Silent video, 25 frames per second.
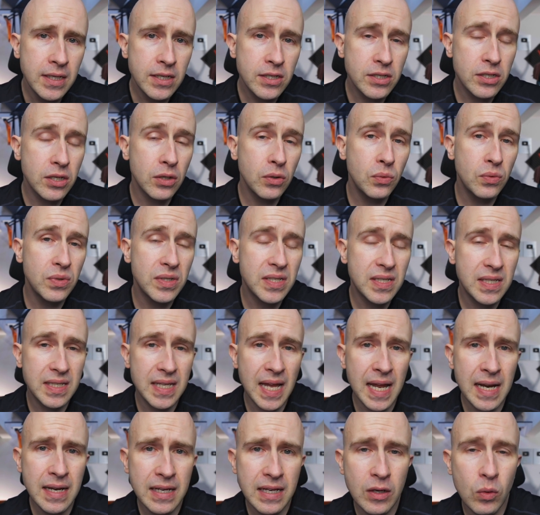So
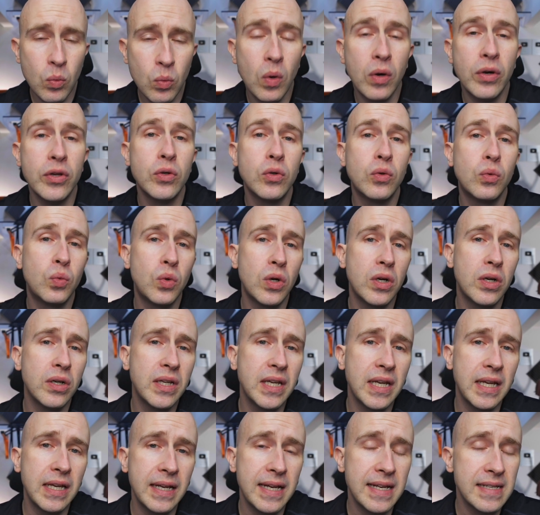standing while you're
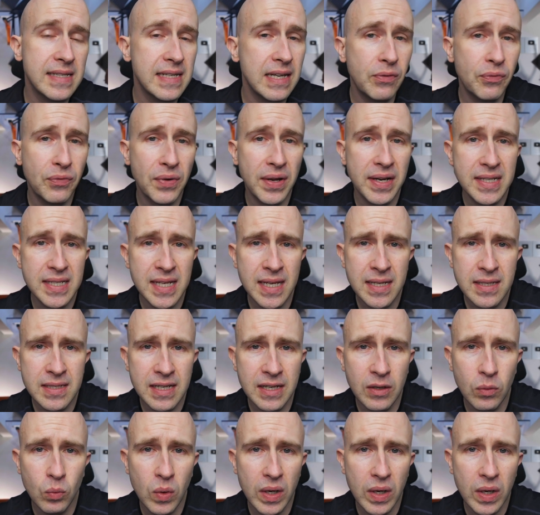working is a fantastic